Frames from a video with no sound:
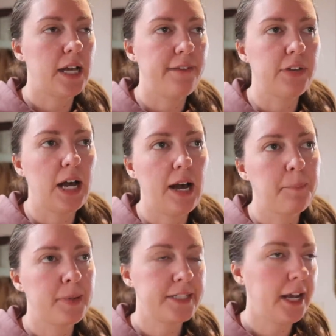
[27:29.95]
I've
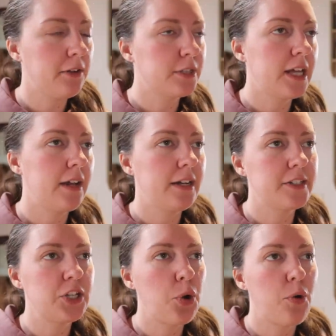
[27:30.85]
got potatoes that need
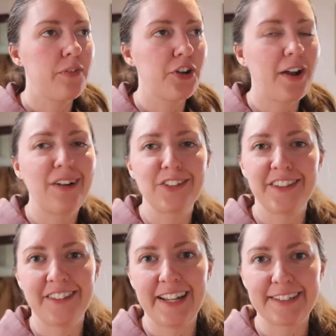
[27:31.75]
to go in the ground
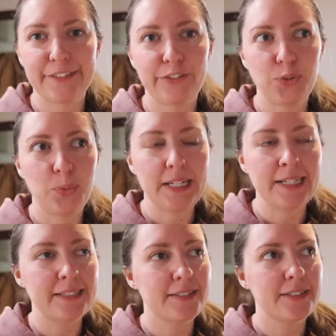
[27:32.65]
within the next few
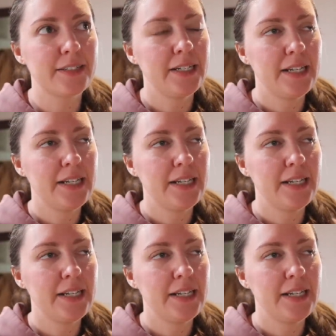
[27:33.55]
weeks.